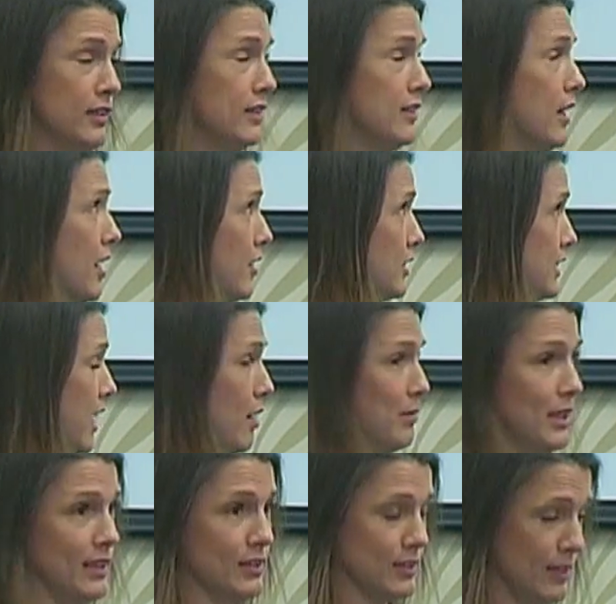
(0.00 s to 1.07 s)
You know, tell
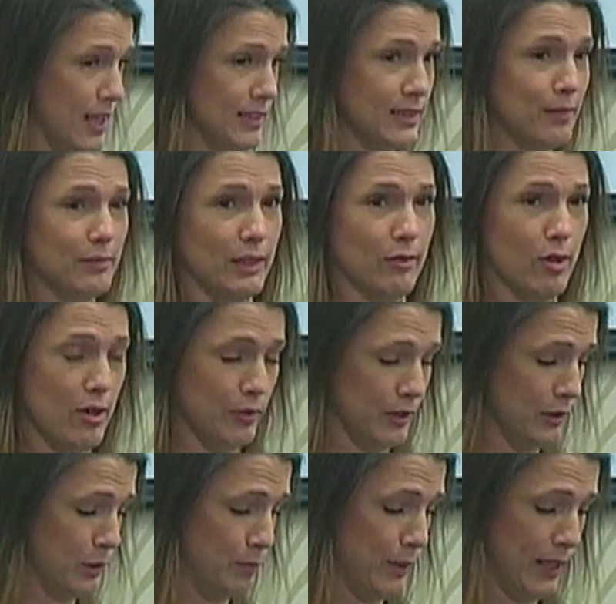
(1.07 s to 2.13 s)
me there's not something wrong with
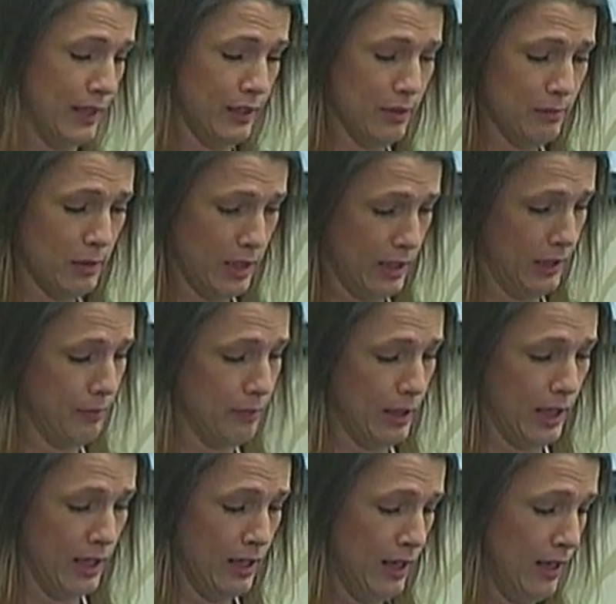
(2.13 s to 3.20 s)
you spending your money.
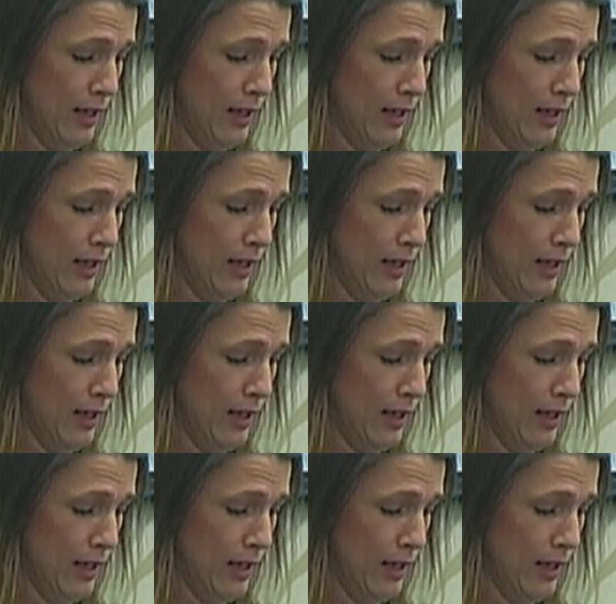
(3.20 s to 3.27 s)
But